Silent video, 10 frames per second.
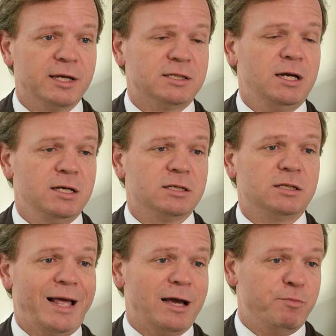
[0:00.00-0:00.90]
their seizures
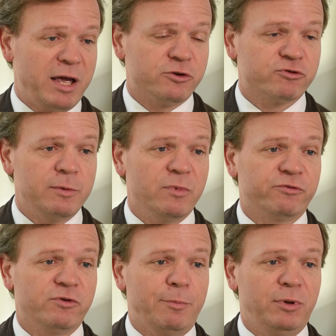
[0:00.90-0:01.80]
and allow better
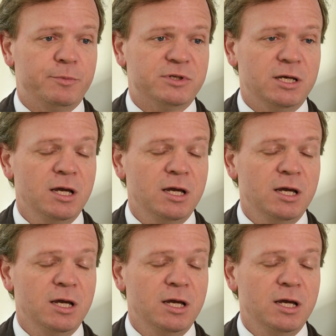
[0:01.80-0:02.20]
treatment for epilepsy.